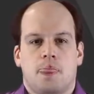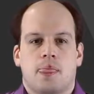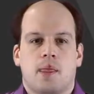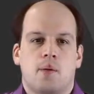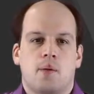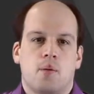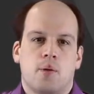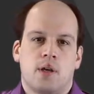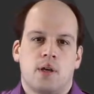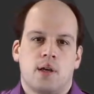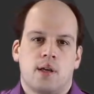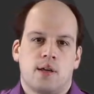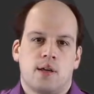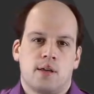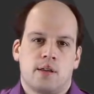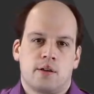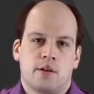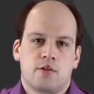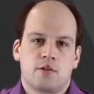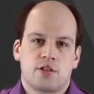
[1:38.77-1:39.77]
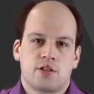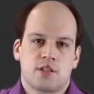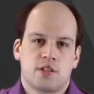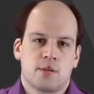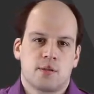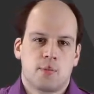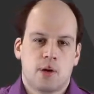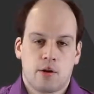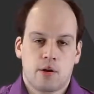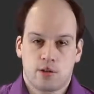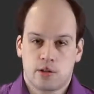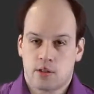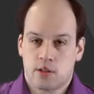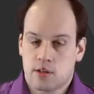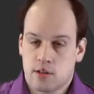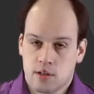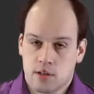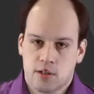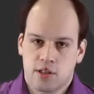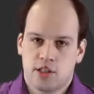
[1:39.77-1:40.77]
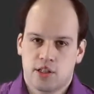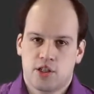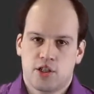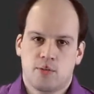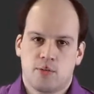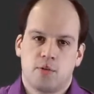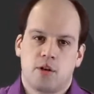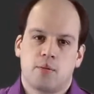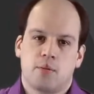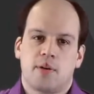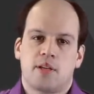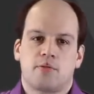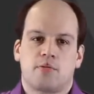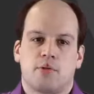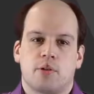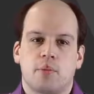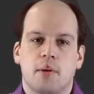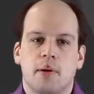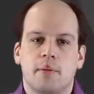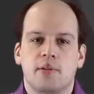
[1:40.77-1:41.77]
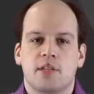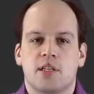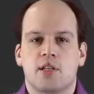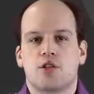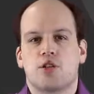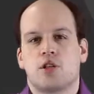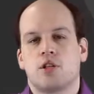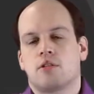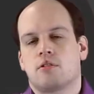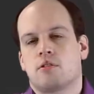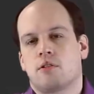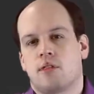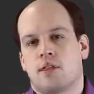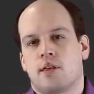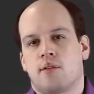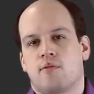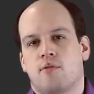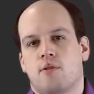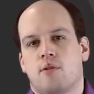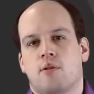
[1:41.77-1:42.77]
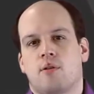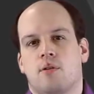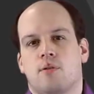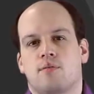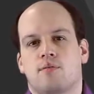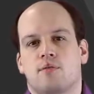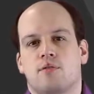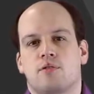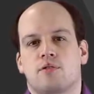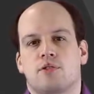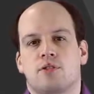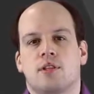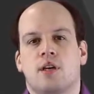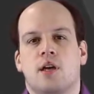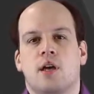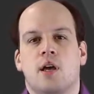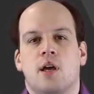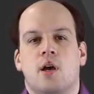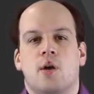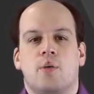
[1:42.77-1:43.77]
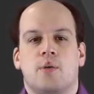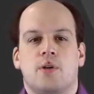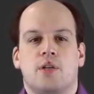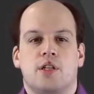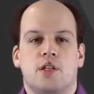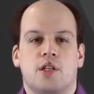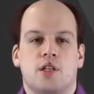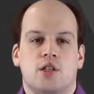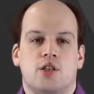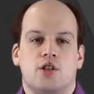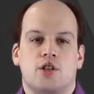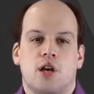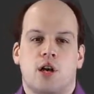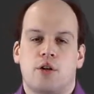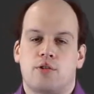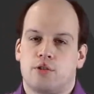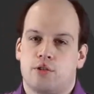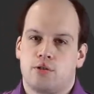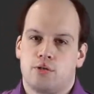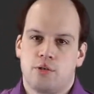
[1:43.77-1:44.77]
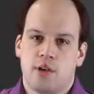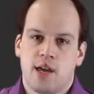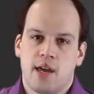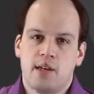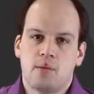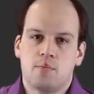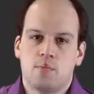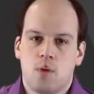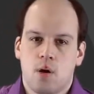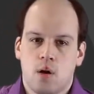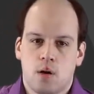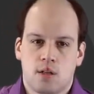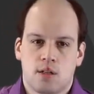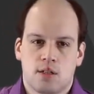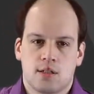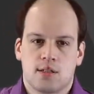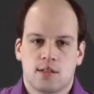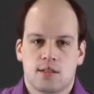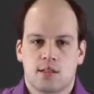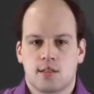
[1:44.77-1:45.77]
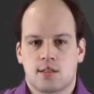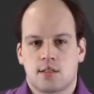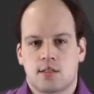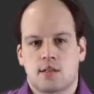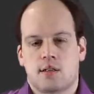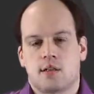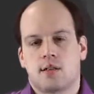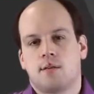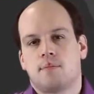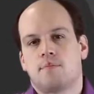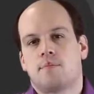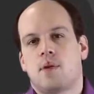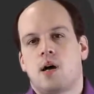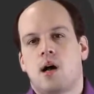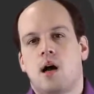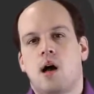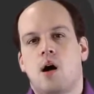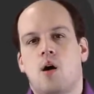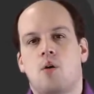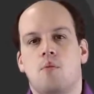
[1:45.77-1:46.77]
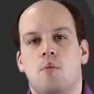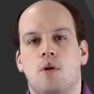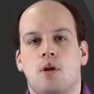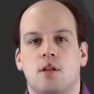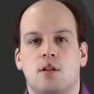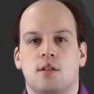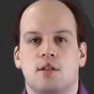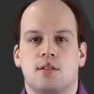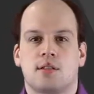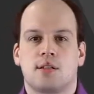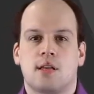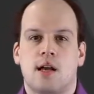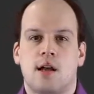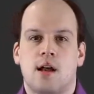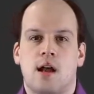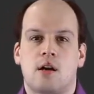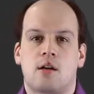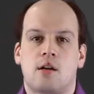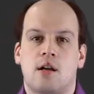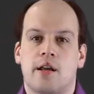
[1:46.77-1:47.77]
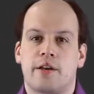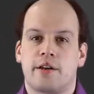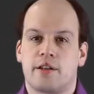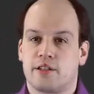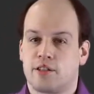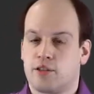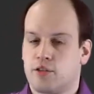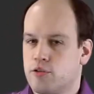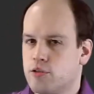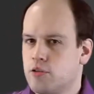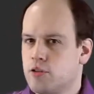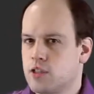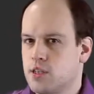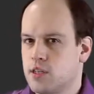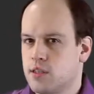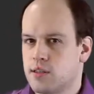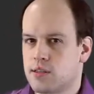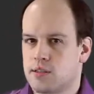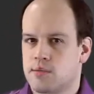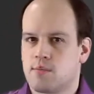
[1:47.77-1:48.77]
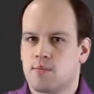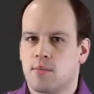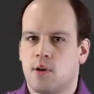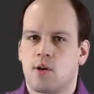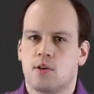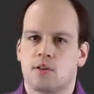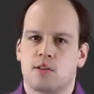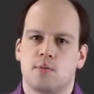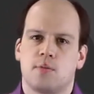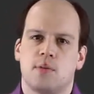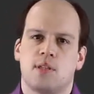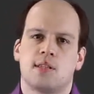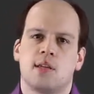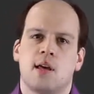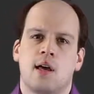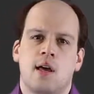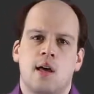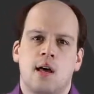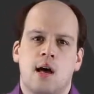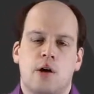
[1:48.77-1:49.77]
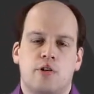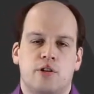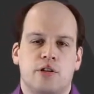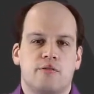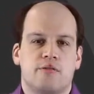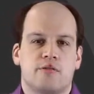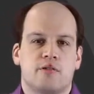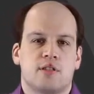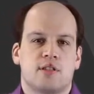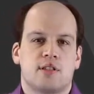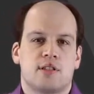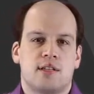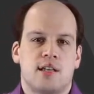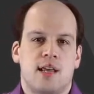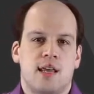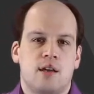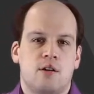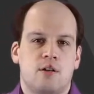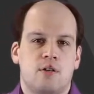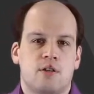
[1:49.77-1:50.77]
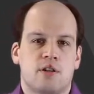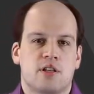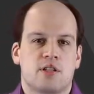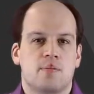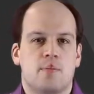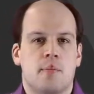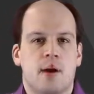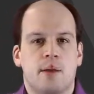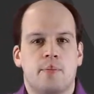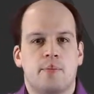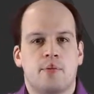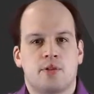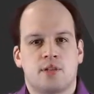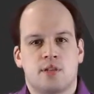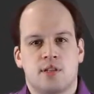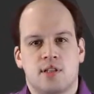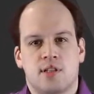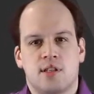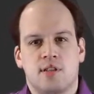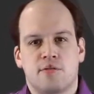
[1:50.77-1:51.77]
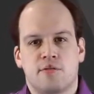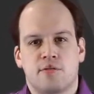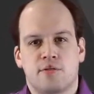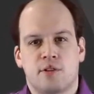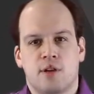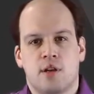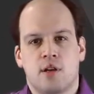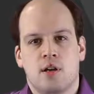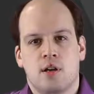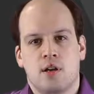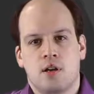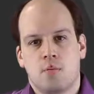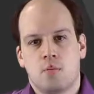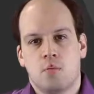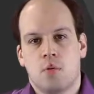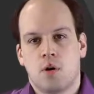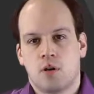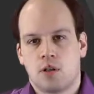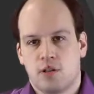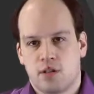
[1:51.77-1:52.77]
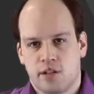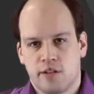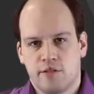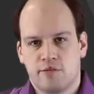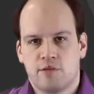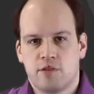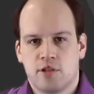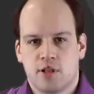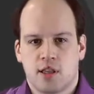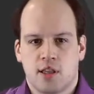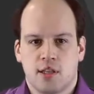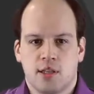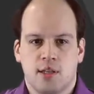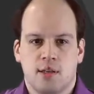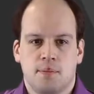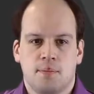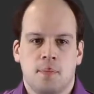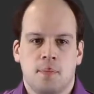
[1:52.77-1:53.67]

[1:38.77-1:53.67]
the course is about teaching model-based requirements engineering. Therefore, of course, we teach how to create models, how models are understood, and this also means how different stakeholders might perceive a model differently,